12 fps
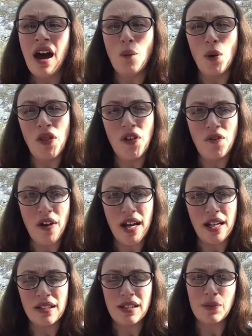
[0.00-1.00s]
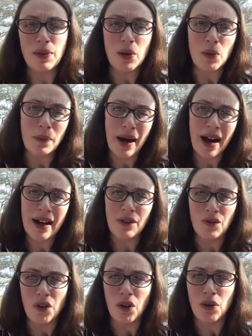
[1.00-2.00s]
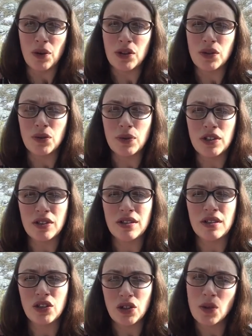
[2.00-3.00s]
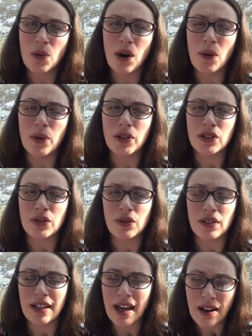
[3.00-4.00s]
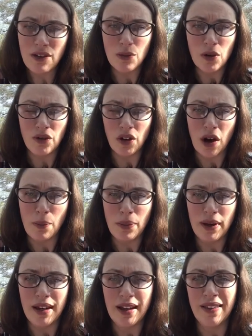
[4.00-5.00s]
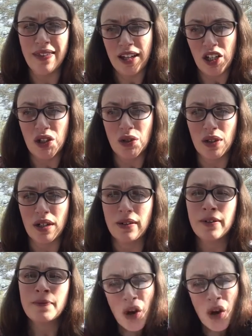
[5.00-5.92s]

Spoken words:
and with the ferries to be going back and forward, so we just said, you know what, we're just going to get a removal company and they can do it.